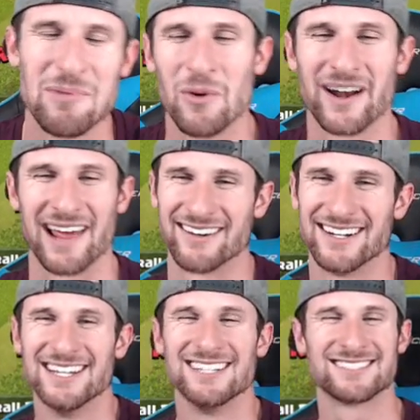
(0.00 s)
but
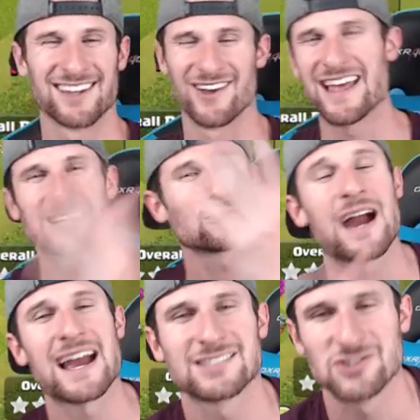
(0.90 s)
whatever. So that's
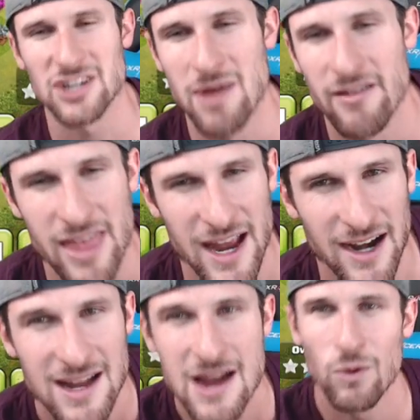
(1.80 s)
why I stream over
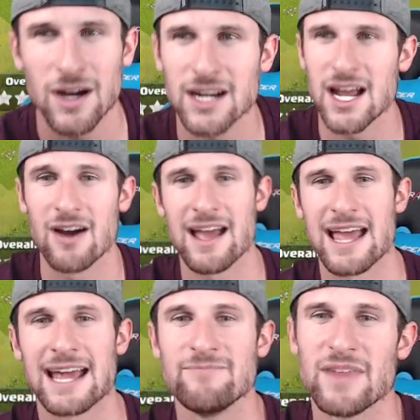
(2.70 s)
there. We're going to go
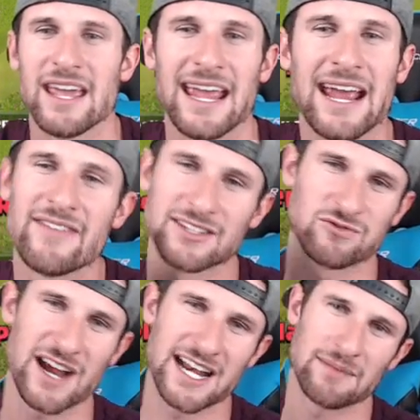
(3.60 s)
ahead in this
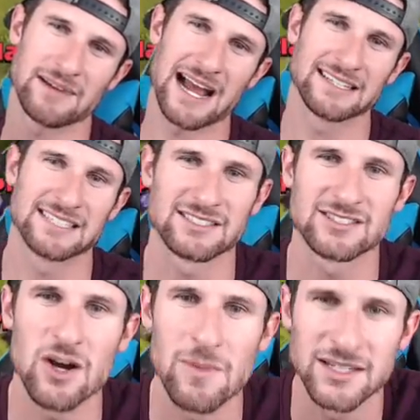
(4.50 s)
raid up, guys. Get
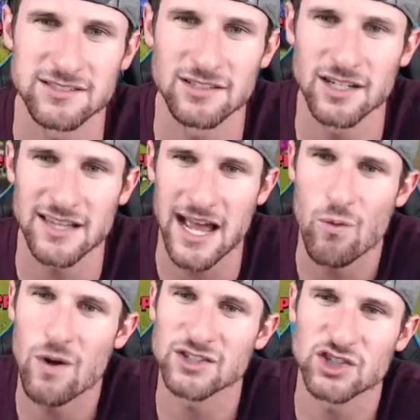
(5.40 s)
so much loot. Look at
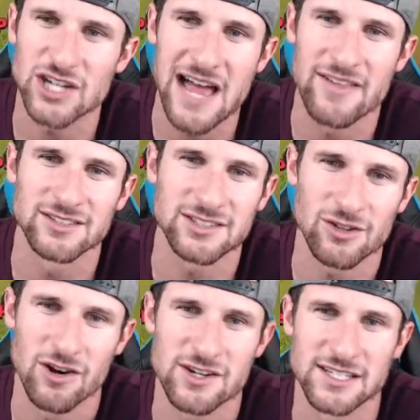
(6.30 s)
that one shot, those
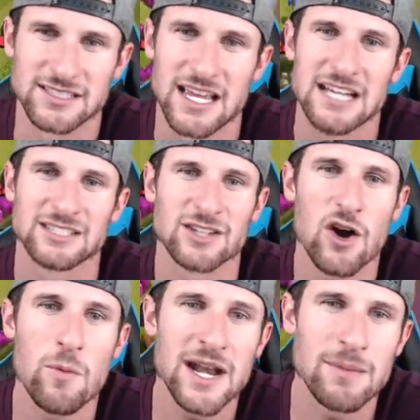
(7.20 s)
storages.
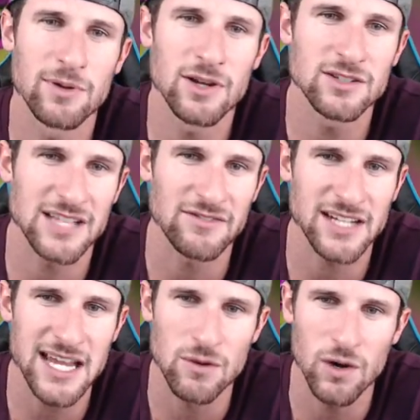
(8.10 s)
So many balloons left
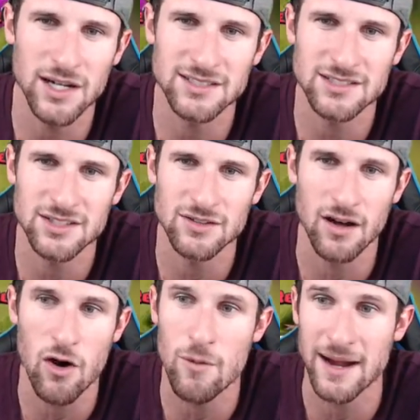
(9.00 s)
again. One, two,
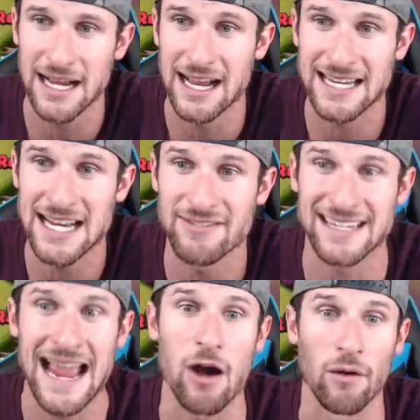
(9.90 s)
oh my god, I can't
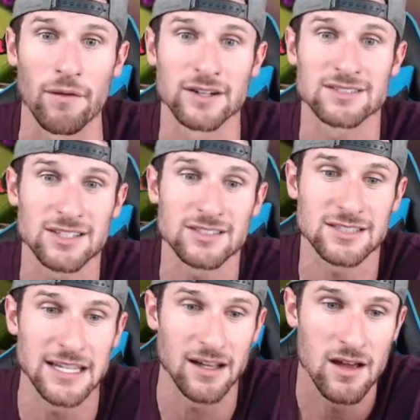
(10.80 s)
even count. There's
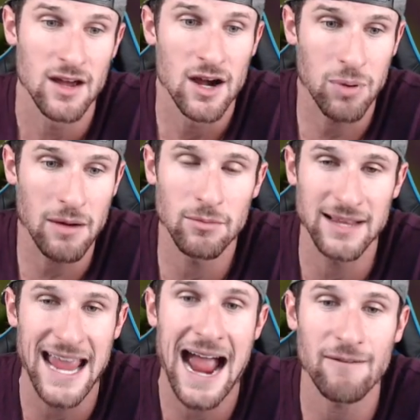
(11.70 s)
seriously
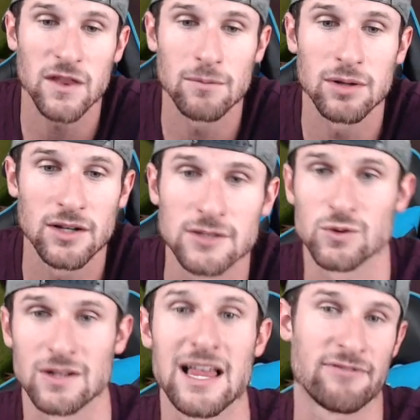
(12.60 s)
probably half of the
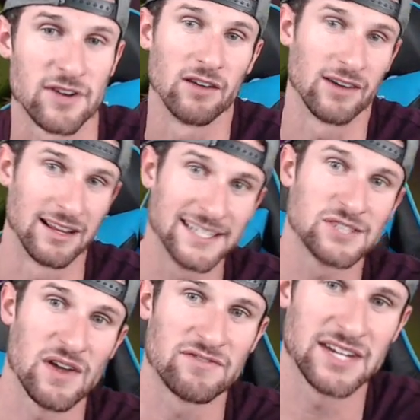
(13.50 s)
balloons were left over, at
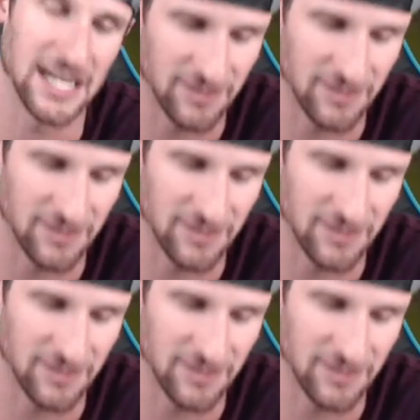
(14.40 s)
least 15 of